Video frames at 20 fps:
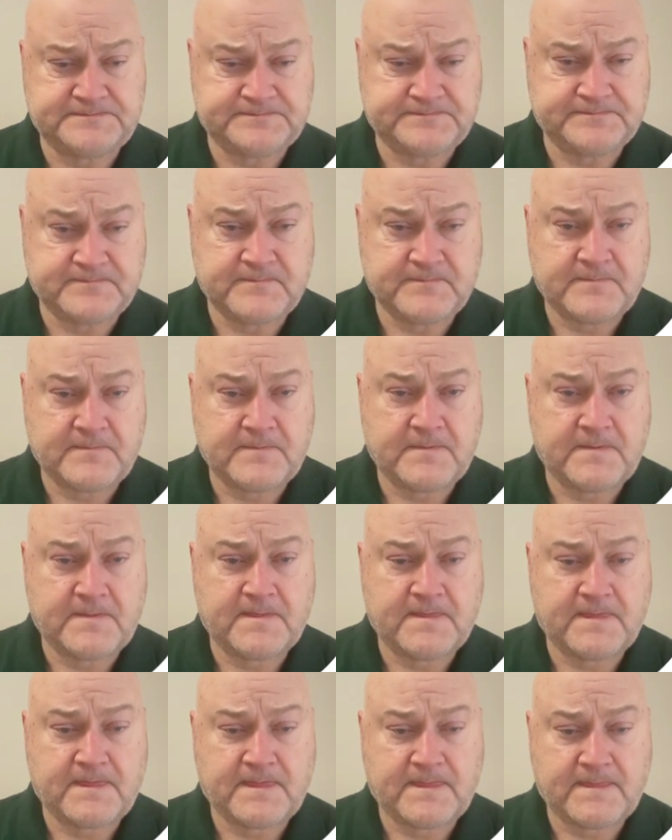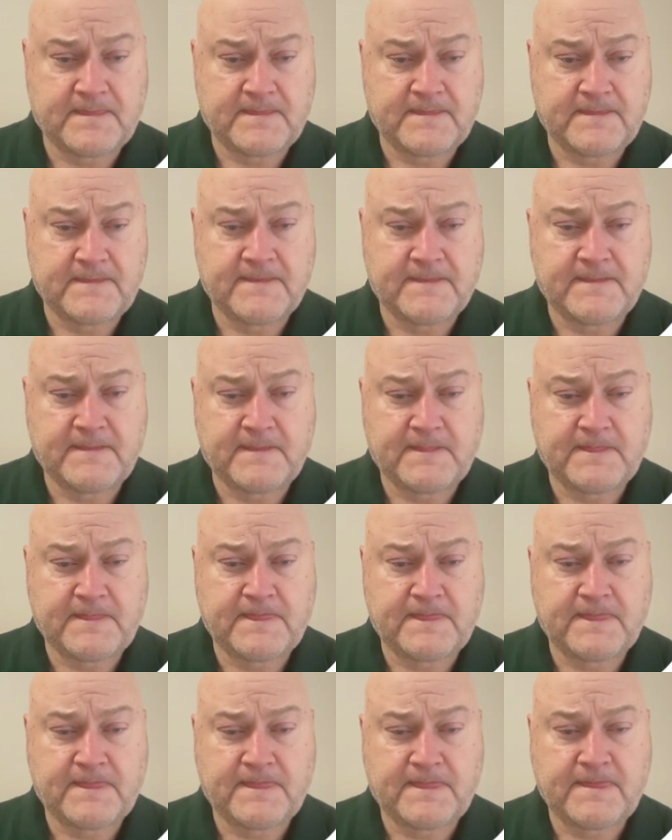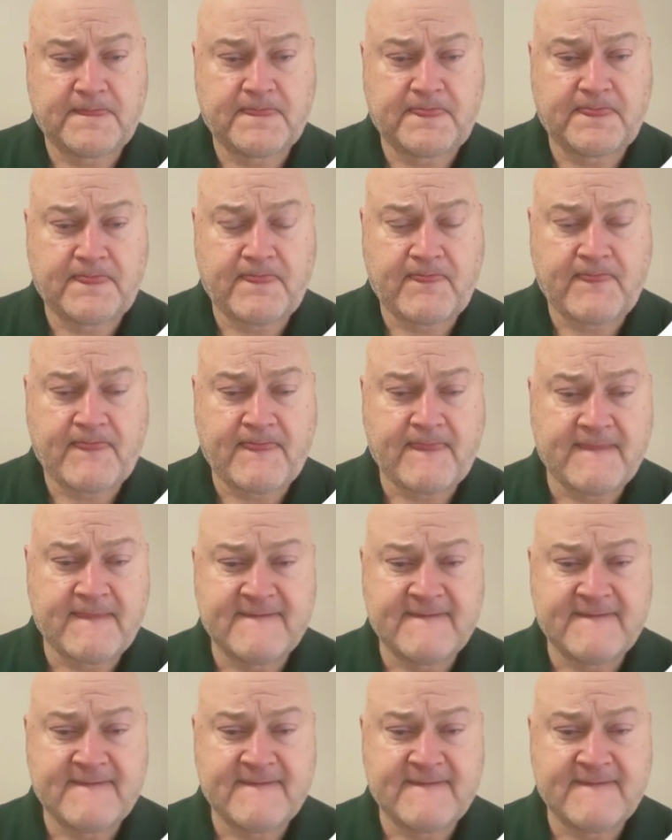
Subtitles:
No one is speaking in this clip.